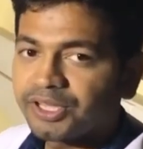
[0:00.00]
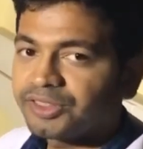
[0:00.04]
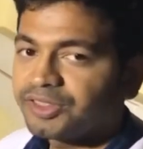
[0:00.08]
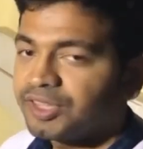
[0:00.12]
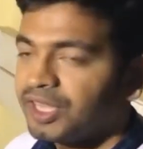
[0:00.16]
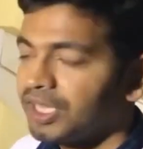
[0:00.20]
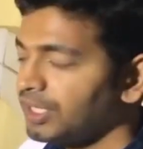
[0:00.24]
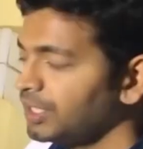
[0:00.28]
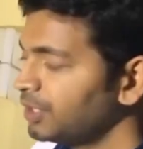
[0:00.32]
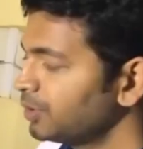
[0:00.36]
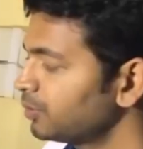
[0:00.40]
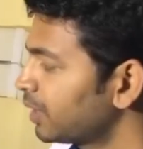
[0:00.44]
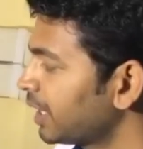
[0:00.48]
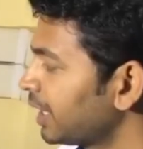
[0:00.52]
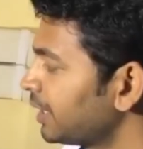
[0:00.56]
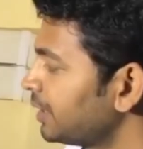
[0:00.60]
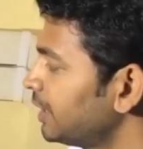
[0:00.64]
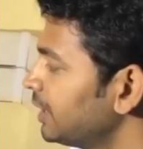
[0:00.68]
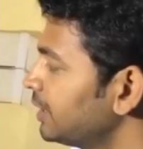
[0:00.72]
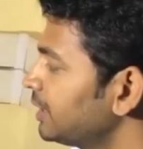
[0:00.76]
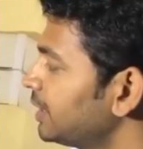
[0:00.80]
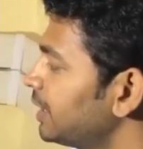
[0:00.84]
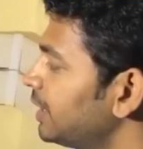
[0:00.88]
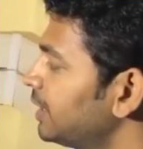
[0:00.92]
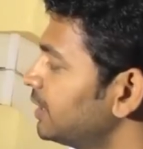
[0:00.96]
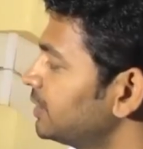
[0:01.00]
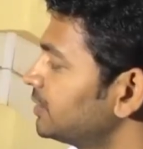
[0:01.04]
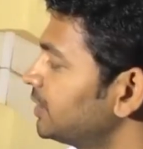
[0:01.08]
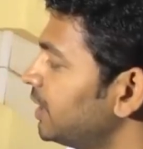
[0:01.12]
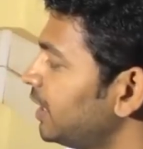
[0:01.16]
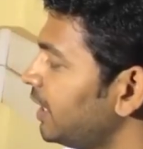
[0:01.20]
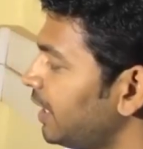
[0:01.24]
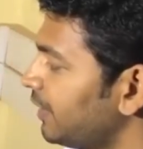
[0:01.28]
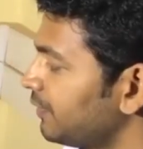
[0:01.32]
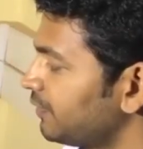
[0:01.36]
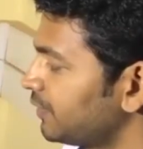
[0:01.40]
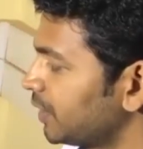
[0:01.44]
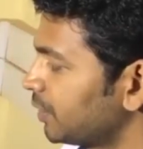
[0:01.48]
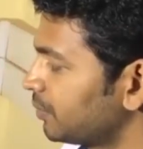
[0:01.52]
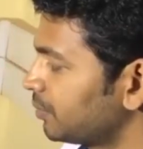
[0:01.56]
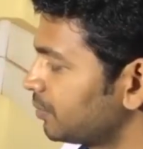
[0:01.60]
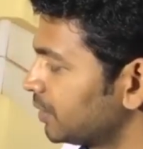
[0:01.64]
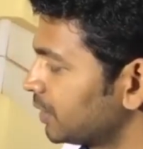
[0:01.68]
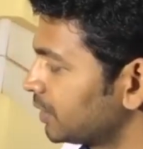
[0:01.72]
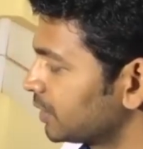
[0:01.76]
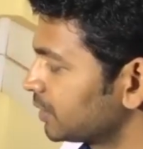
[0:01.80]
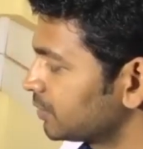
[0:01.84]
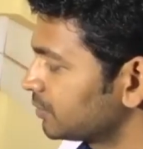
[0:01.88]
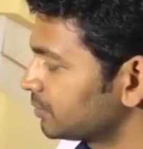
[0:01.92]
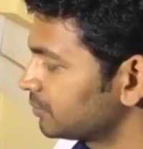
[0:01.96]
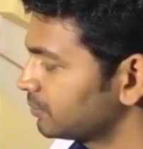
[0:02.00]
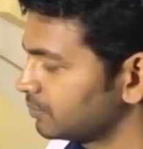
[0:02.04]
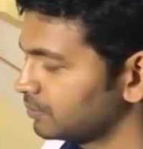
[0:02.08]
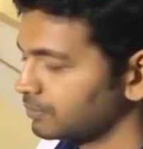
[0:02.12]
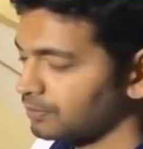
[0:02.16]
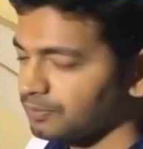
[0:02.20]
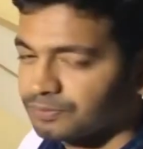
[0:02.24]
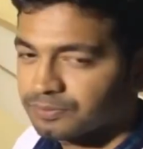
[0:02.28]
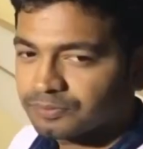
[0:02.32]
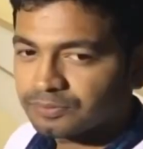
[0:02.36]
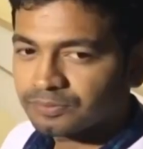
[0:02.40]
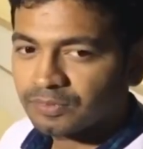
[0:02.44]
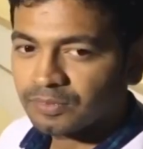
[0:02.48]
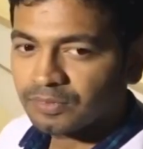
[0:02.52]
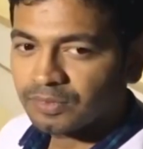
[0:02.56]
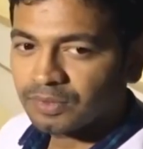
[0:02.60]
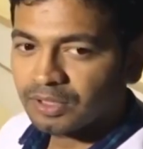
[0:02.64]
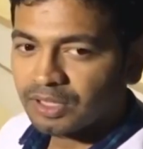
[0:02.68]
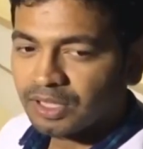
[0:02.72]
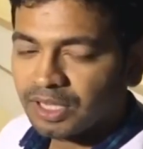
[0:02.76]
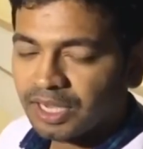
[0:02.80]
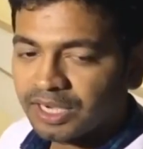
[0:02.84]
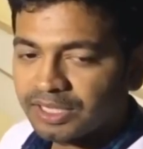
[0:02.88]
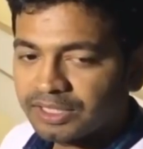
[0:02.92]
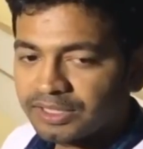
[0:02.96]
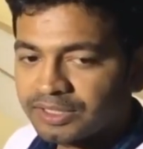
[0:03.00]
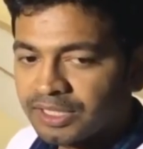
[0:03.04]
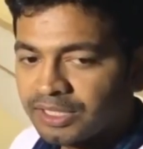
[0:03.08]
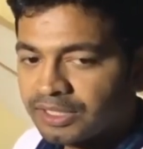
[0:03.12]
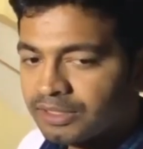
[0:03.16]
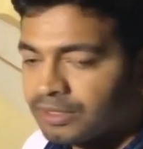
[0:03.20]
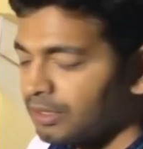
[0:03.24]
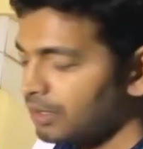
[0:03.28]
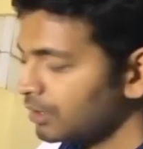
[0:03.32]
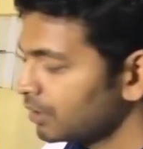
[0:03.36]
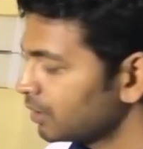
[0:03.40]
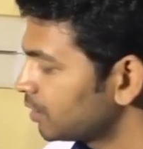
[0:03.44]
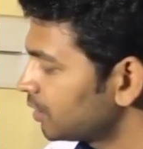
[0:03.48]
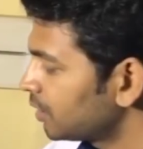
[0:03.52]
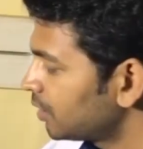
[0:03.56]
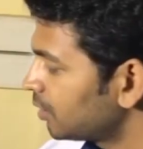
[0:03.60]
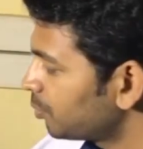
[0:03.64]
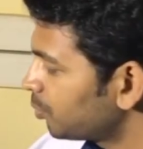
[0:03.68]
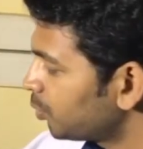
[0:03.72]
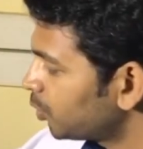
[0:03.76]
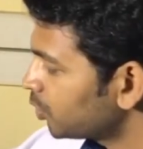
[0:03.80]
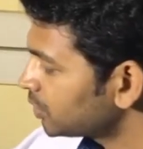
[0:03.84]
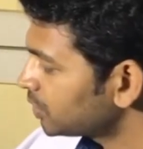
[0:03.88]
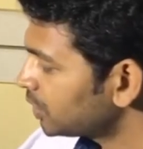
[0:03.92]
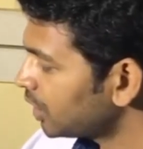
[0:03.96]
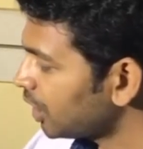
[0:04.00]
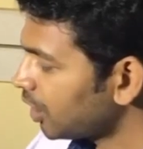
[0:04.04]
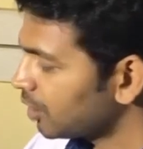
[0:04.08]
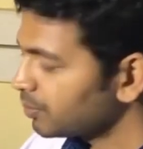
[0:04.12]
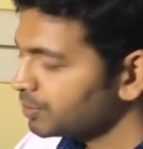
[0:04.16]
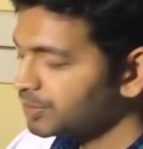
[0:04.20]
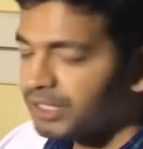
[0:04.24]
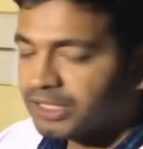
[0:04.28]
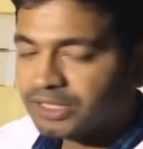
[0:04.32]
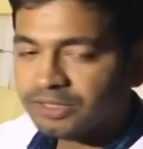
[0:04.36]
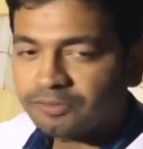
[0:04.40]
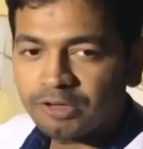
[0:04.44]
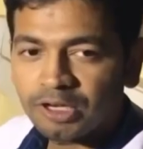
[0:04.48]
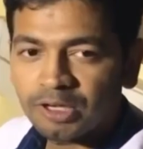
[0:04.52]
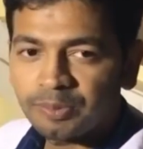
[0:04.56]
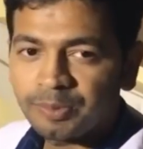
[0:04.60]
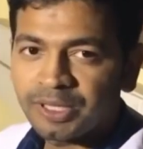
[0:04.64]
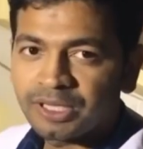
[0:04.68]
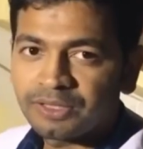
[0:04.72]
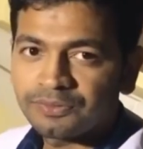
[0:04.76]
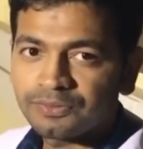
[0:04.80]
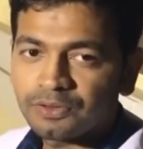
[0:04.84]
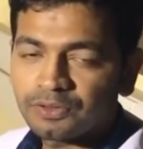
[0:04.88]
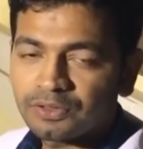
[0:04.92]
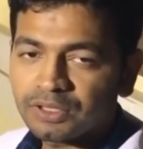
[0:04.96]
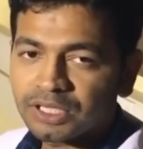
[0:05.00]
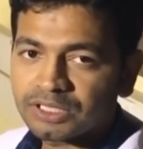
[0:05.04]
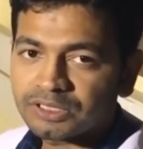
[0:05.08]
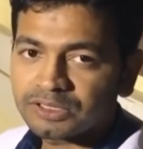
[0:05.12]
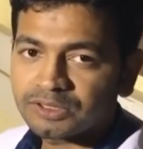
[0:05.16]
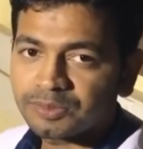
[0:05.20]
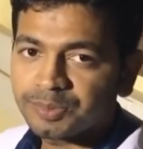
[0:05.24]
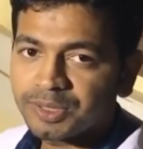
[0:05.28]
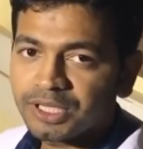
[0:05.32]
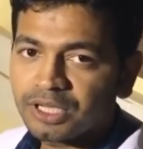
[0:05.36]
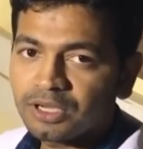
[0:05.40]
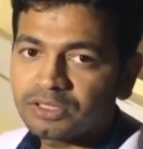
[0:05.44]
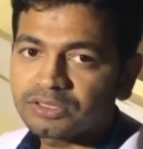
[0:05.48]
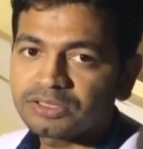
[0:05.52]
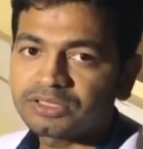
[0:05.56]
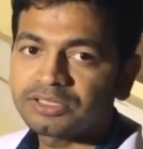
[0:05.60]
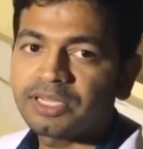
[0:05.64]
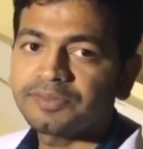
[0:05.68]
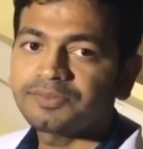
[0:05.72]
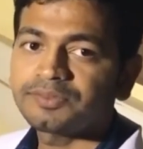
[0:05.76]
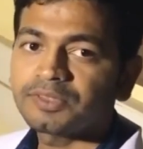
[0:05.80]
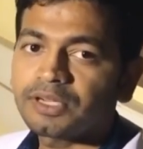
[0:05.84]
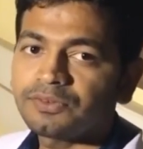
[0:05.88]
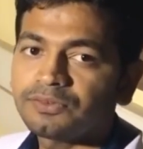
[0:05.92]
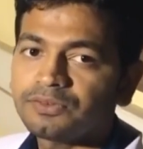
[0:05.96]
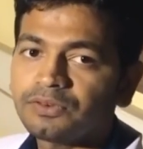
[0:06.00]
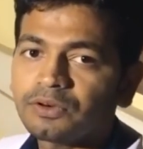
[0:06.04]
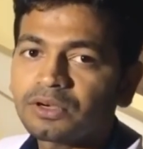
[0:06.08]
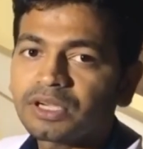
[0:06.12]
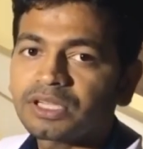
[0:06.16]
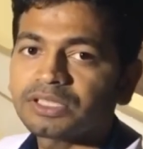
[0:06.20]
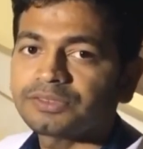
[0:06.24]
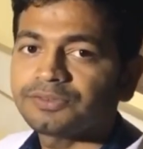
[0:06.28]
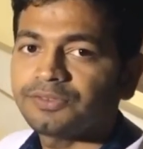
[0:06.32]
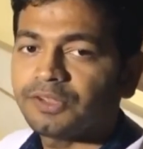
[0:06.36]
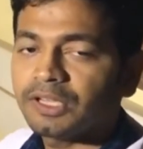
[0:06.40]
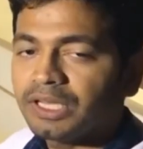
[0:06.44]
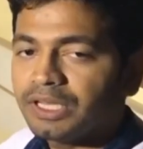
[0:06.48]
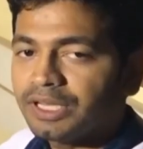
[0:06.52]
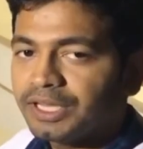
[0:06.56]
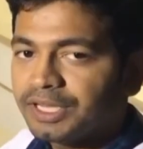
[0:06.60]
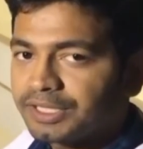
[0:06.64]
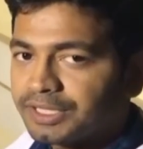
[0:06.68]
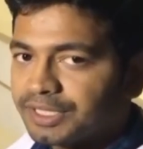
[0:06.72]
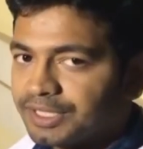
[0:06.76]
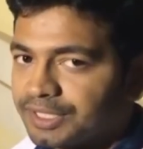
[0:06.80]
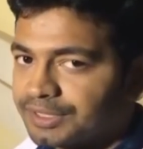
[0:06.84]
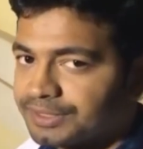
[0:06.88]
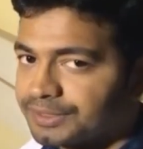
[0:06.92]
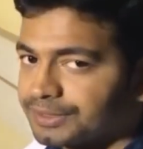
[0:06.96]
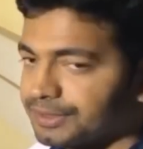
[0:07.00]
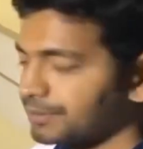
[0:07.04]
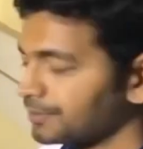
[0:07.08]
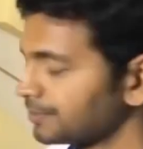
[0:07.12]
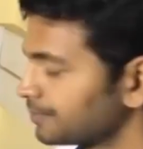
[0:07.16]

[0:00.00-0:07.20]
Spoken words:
then you can increase the f number, and then both the object will be in focus because depth of focus will increase.